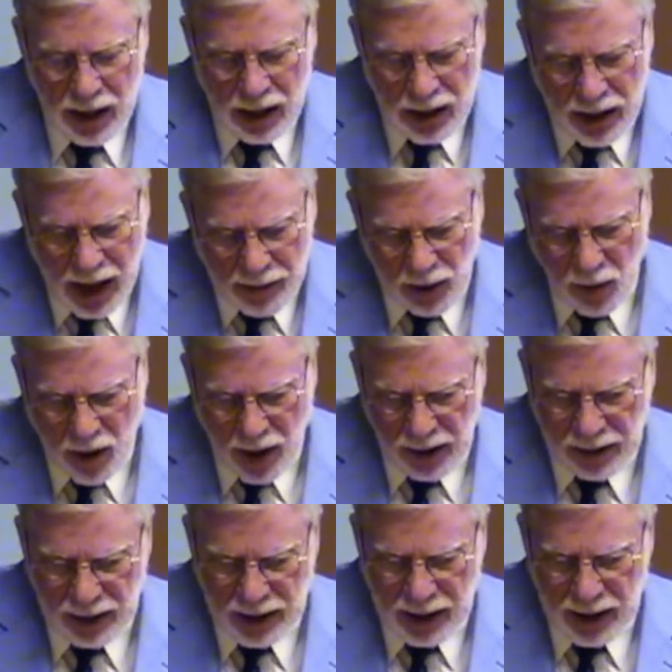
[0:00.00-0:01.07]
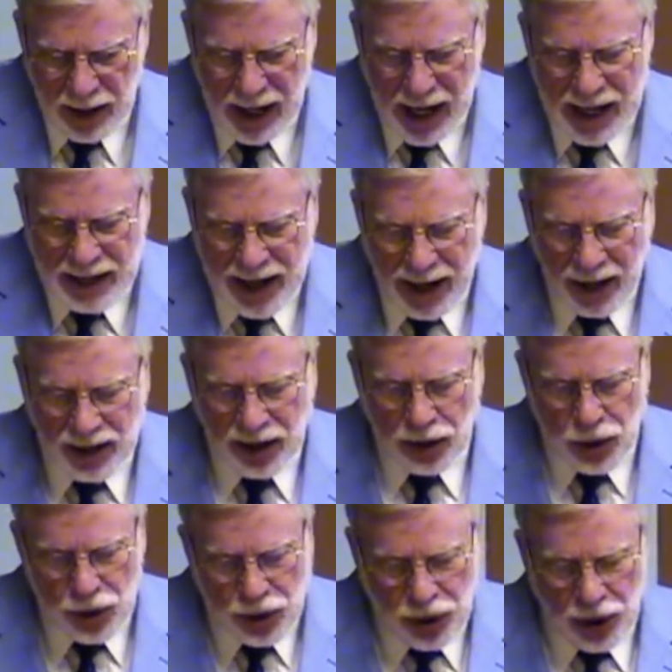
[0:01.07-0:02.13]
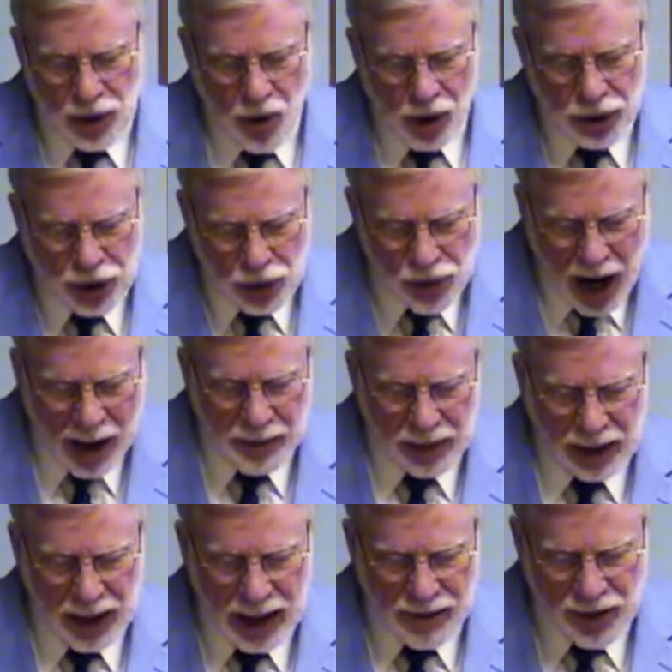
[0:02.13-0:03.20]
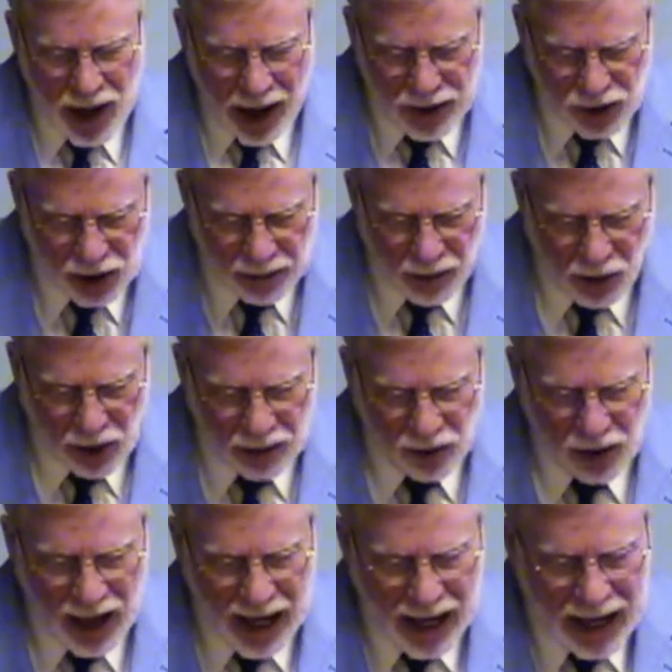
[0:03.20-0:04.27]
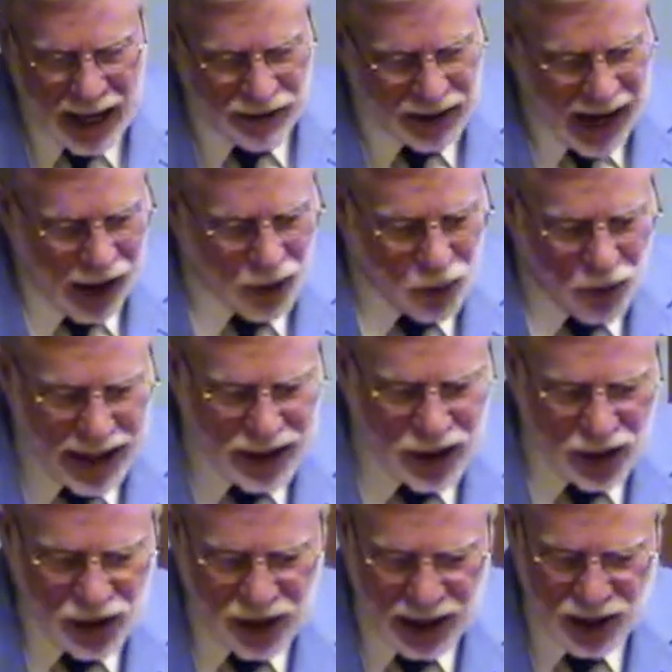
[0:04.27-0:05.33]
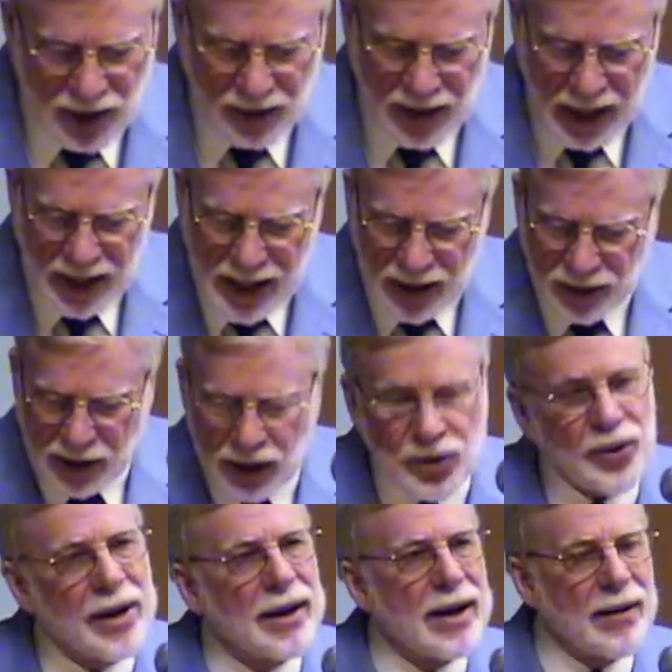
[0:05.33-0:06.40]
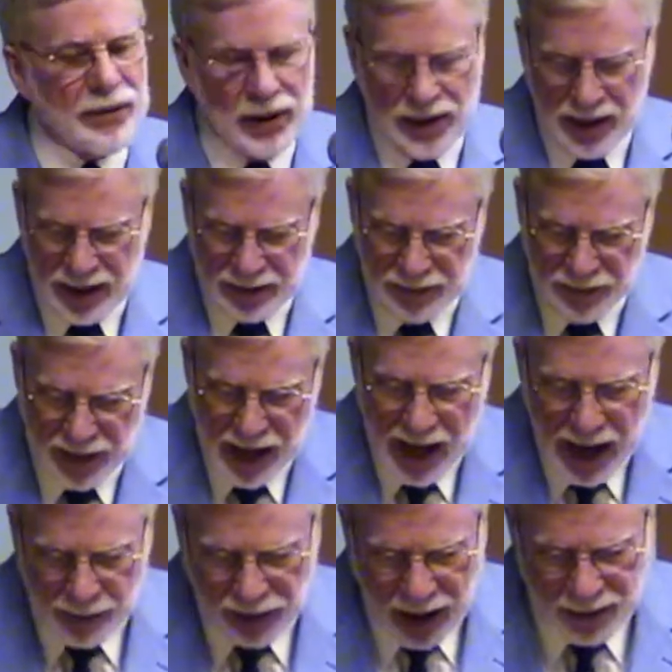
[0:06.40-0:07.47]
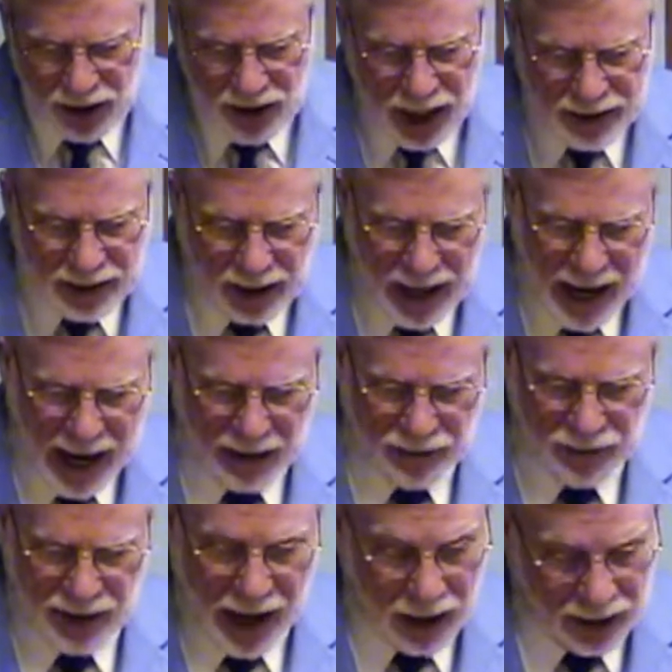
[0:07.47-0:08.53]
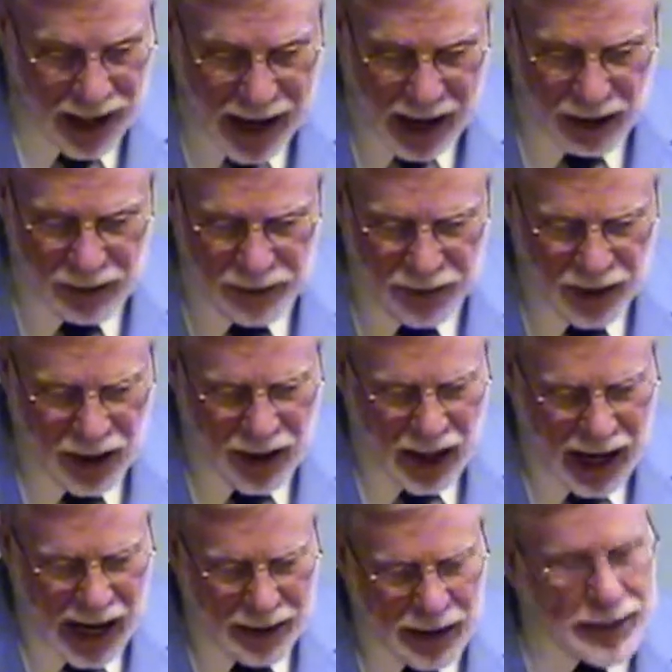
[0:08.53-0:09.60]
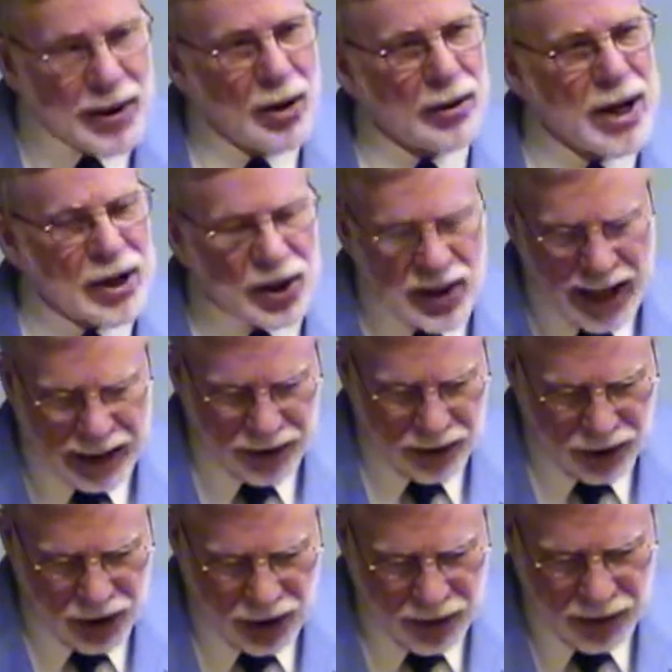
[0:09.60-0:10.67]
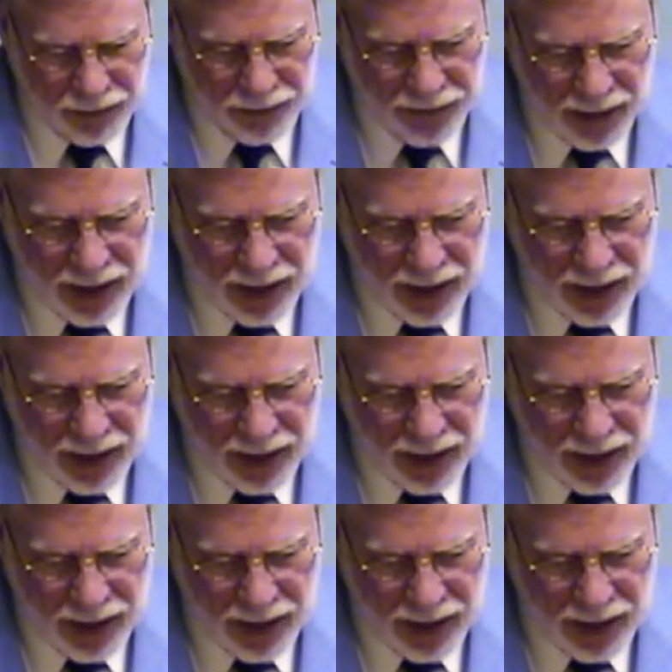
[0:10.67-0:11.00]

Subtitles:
Number one, tell us that you do or do not believe the unsupportable, even outrageous teaching that nothing created everything. I promise not to laugh out loud, and maybe only a snicker or two.